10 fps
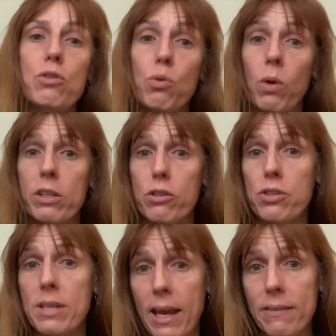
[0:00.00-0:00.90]
to
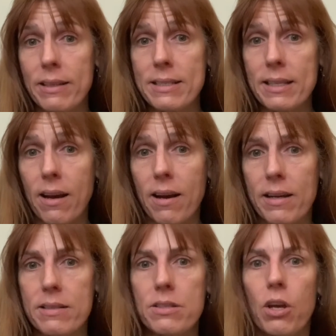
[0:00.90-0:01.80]
understand these
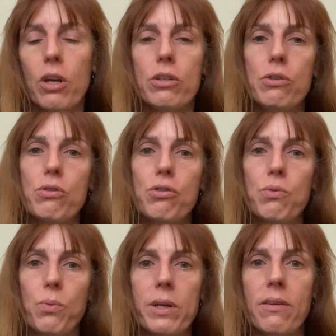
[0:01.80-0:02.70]
guys, you
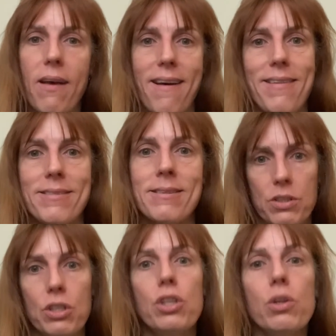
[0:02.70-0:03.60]
should realize
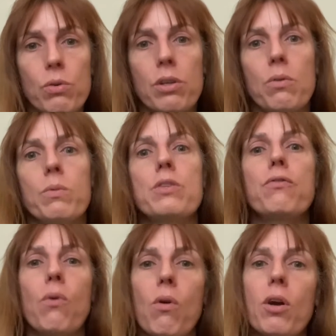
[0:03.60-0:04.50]
the union was
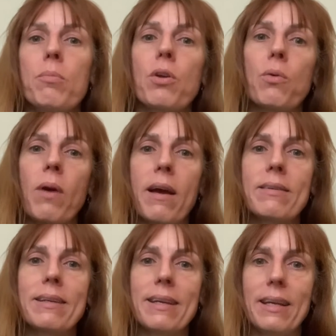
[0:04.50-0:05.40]
formed around
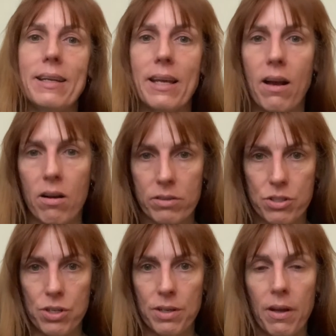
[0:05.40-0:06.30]
an
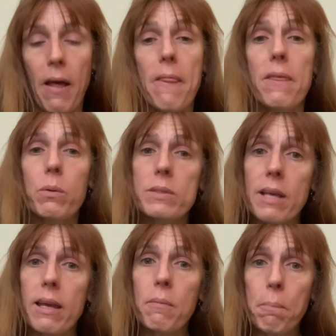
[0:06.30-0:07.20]
ideology that was
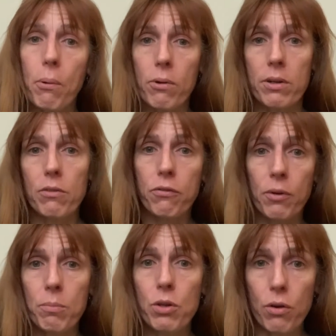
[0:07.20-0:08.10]
imported
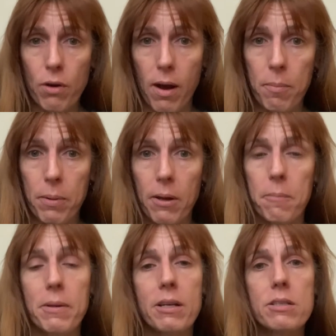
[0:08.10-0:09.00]
from Europe
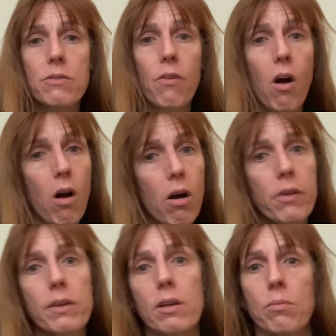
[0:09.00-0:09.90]
because of all
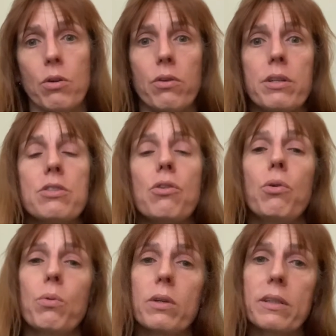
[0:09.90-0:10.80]
the immigrants
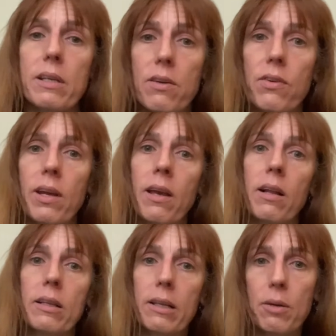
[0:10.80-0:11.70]
who were leaving
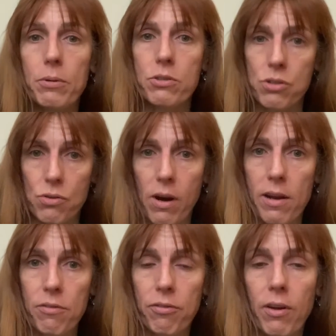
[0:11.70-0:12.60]
labor
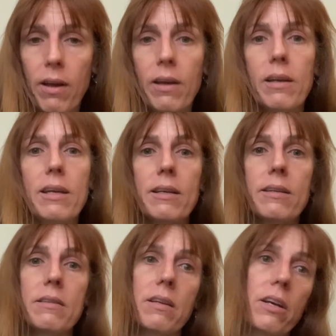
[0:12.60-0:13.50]
strife
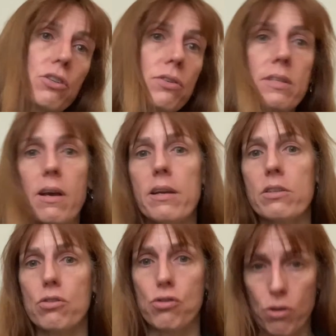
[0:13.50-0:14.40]
in countries
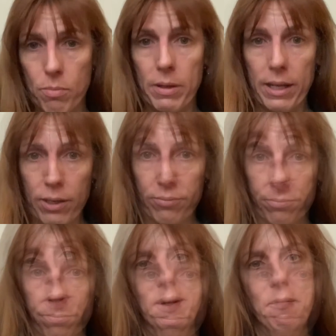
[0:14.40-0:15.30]
like Germany. You
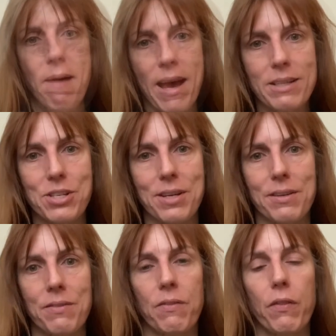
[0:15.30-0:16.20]
can
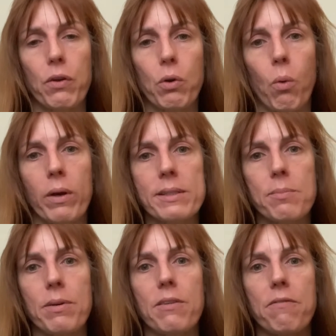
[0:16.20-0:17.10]
imagine that there are going to
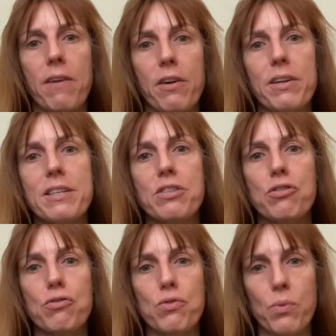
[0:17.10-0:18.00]
be various
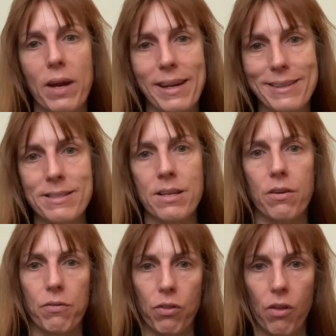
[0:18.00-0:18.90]
strains
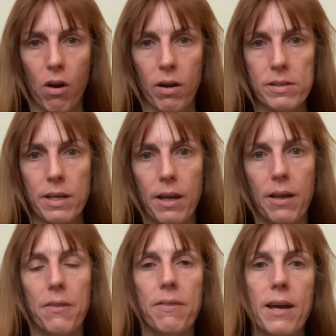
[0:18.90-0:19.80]
of thought
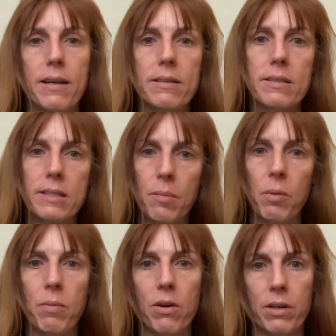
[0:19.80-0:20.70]
that some
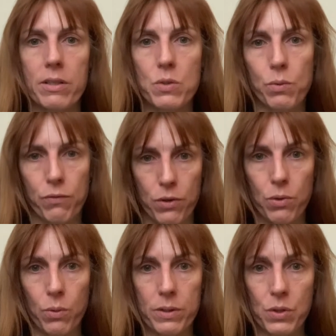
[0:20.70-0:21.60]
Americans will
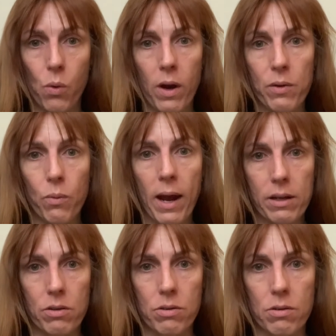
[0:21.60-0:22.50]
view as quite
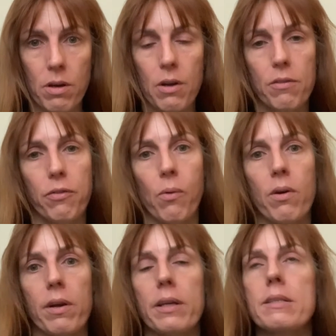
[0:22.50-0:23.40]
radical.
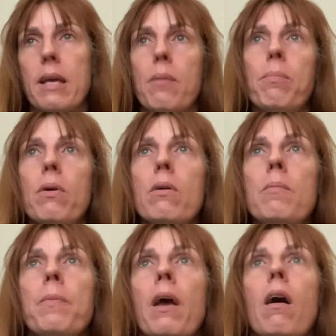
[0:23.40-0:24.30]
For
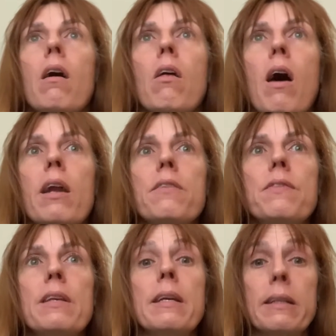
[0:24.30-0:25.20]
example, a lot of
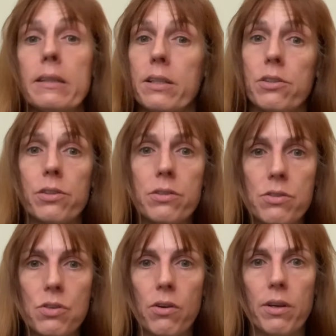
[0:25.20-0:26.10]
the
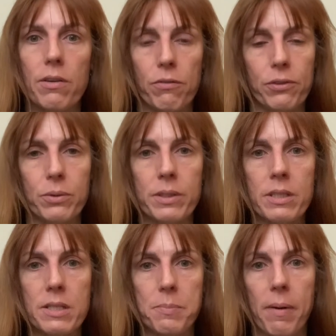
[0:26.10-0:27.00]
leaders are
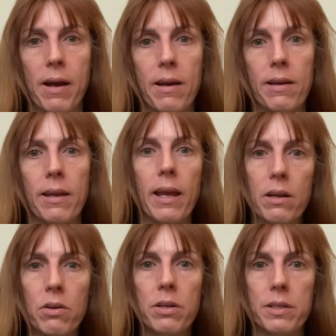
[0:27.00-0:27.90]
influenced by
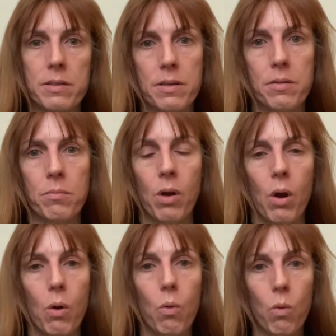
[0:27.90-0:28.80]
anarchism
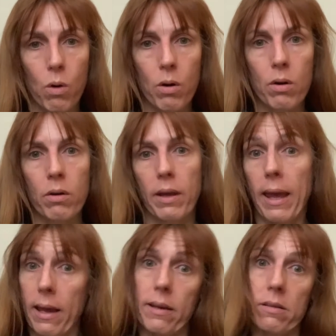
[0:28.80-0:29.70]
or
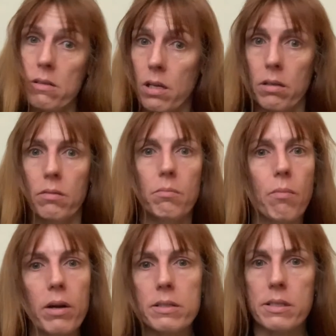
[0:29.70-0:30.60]
and
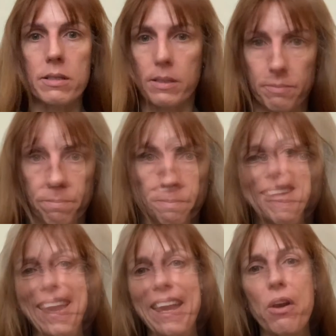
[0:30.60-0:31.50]
Marxism. The
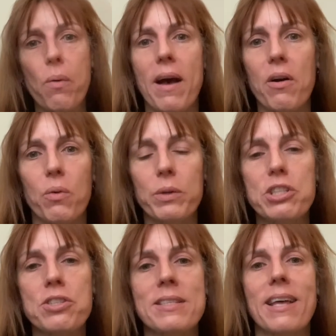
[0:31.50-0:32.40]
KOL
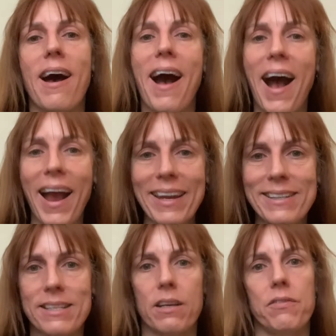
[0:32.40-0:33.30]
reaches the
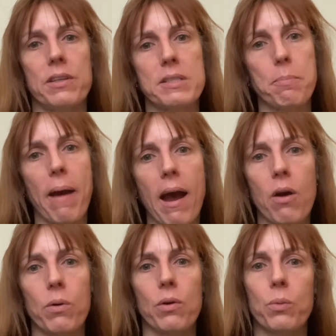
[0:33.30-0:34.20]
height of its
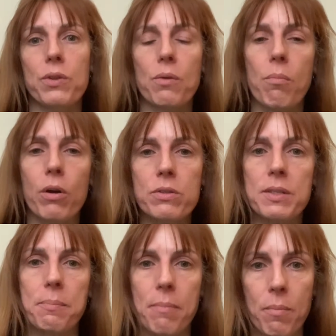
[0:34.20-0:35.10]
power with the
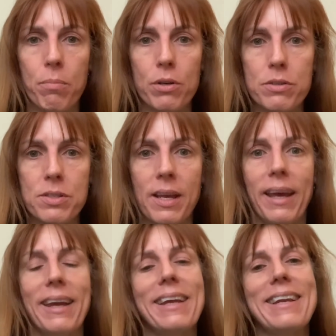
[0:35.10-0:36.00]
most members
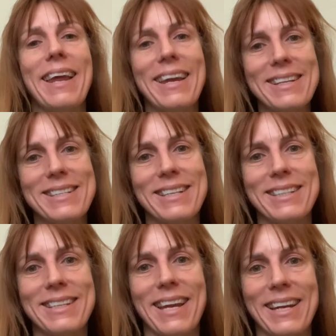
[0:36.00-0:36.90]
in
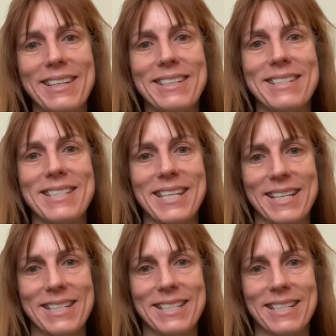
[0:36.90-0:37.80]

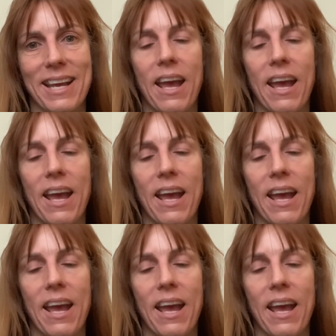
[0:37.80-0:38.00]
1886.